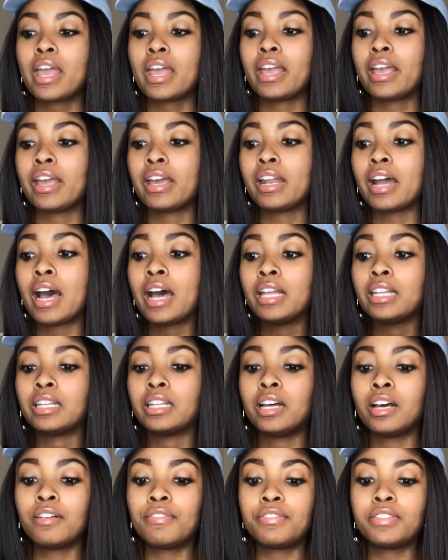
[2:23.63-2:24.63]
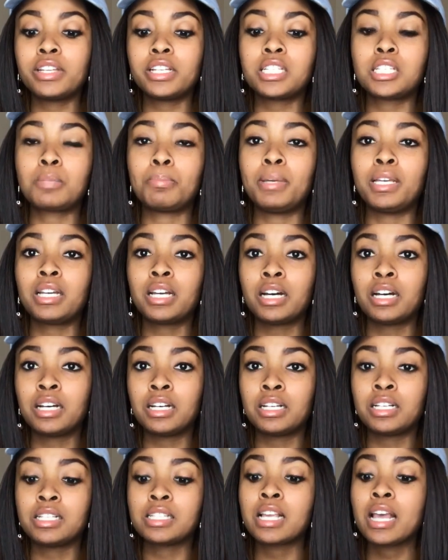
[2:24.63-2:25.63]
and I love this
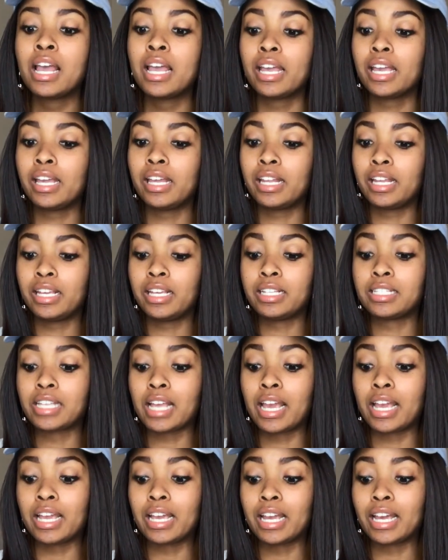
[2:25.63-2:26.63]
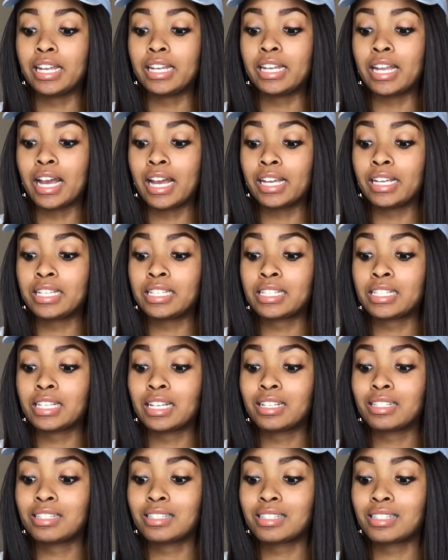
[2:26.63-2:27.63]
because it is a nice
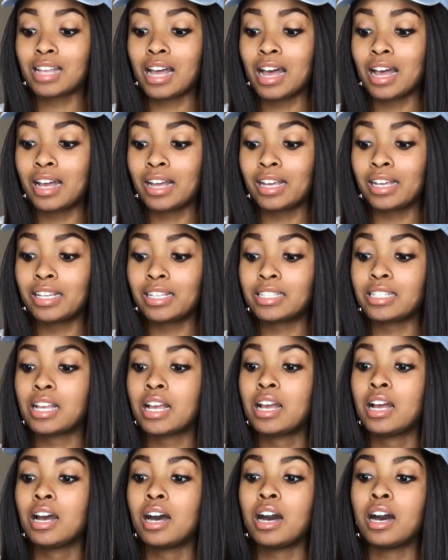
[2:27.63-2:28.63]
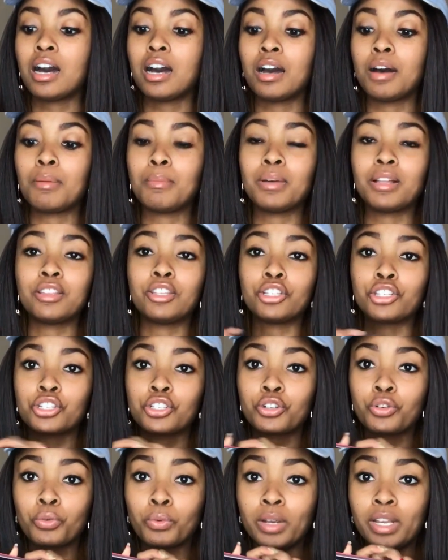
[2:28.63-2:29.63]
size. The
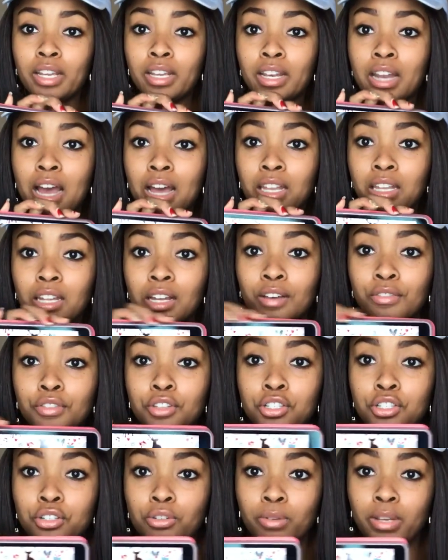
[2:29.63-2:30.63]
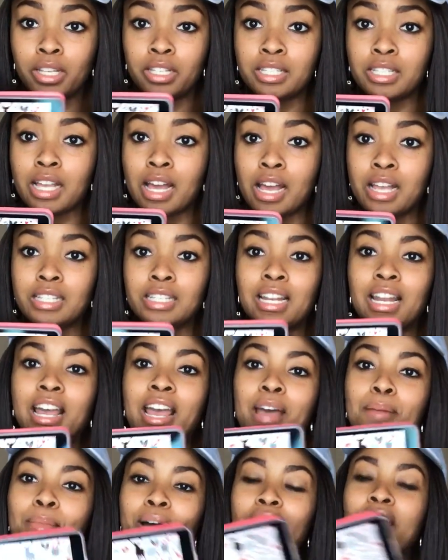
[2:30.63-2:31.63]
screen, I love the screen size, and I
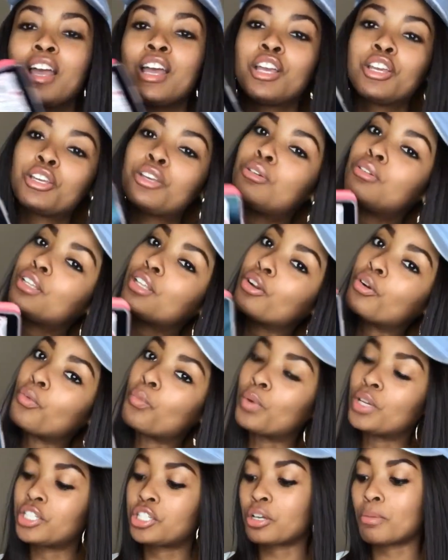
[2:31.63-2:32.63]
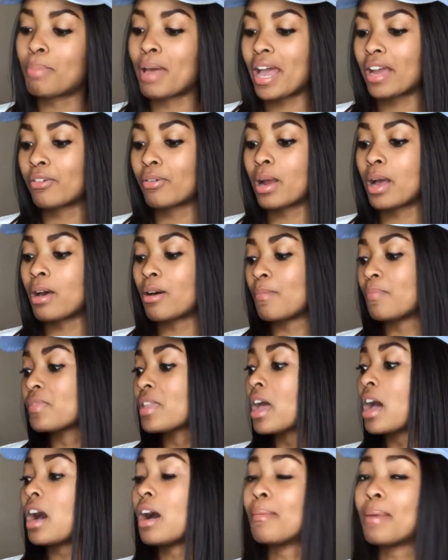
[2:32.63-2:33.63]
have my cute little winter background.
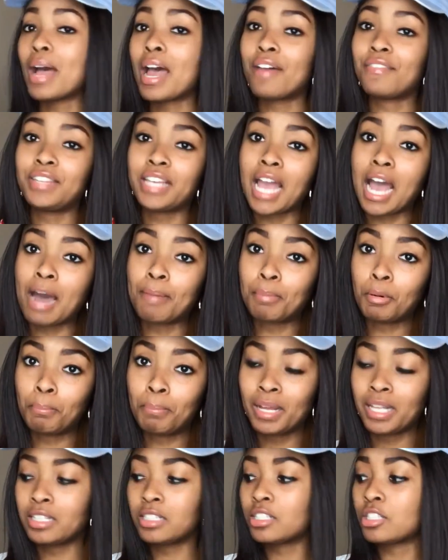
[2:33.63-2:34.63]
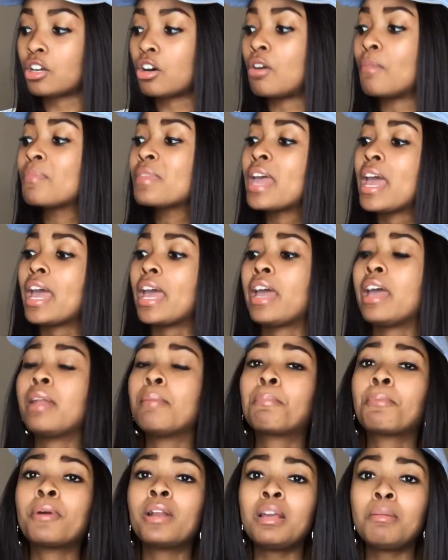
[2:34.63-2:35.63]
I have the Apple Pencil,
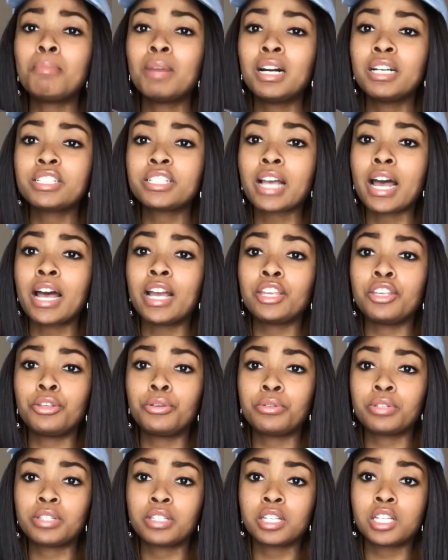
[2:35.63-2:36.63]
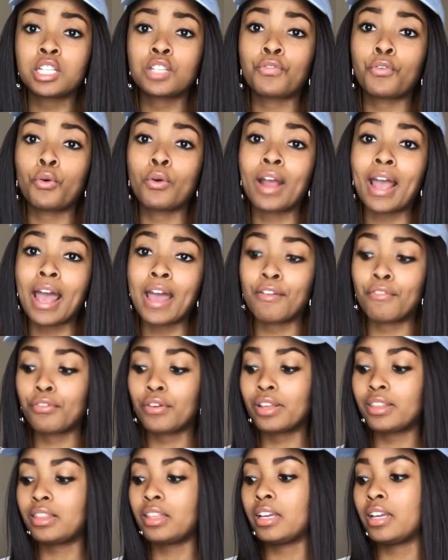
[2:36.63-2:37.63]
and pretty much I use this for
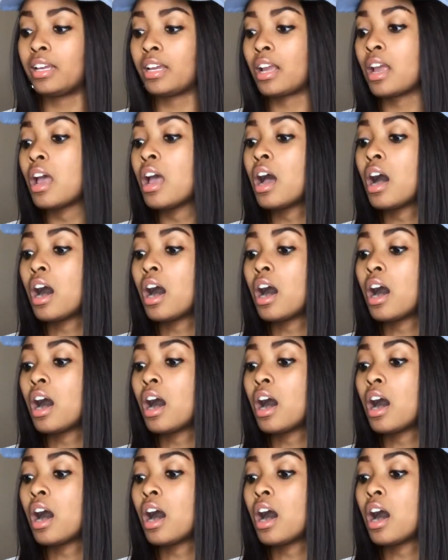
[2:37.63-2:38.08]
everything.